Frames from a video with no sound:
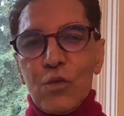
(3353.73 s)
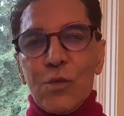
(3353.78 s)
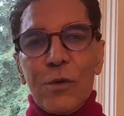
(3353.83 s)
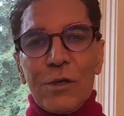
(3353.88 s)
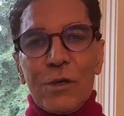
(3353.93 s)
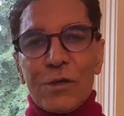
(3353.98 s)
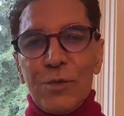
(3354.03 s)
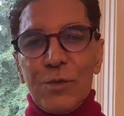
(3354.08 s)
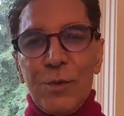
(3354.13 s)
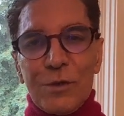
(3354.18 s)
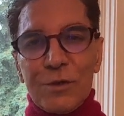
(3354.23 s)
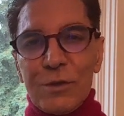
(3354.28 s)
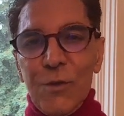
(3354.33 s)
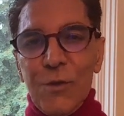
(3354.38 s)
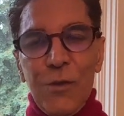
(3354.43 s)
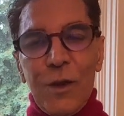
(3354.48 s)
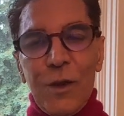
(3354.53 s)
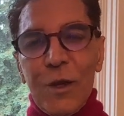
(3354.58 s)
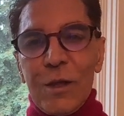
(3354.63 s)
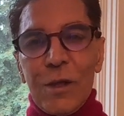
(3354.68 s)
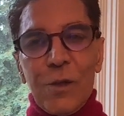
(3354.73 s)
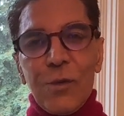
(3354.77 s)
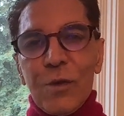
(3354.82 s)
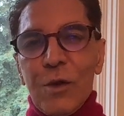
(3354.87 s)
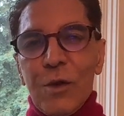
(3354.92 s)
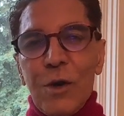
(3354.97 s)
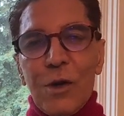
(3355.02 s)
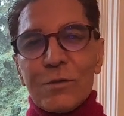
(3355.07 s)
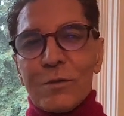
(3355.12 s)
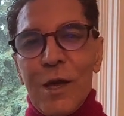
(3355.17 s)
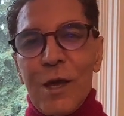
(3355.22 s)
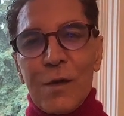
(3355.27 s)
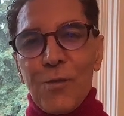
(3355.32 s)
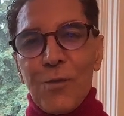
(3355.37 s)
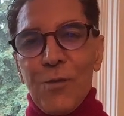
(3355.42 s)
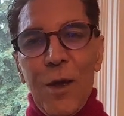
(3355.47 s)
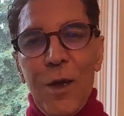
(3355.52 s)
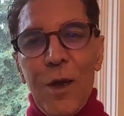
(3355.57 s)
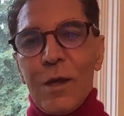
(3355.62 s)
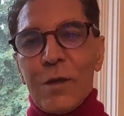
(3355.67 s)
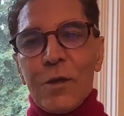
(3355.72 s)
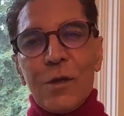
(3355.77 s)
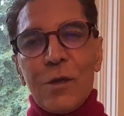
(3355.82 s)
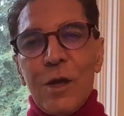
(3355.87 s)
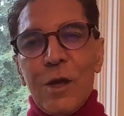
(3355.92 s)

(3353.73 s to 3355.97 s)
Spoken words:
to me specifically because her pain